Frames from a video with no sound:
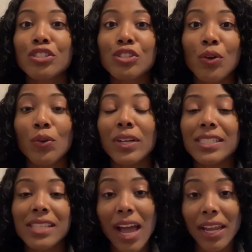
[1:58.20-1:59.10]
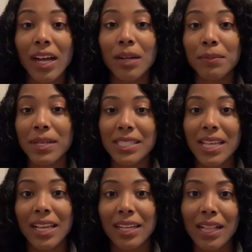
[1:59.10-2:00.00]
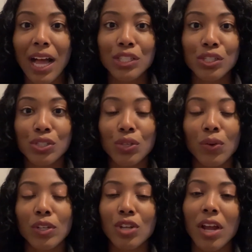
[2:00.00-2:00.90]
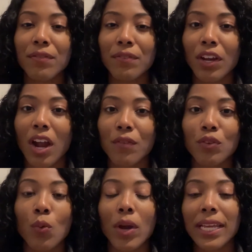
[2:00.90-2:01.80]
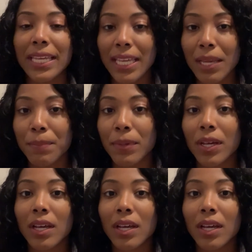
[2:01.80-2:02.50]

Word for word: So you can sign up and take a class or two and try to figure out if you want to keep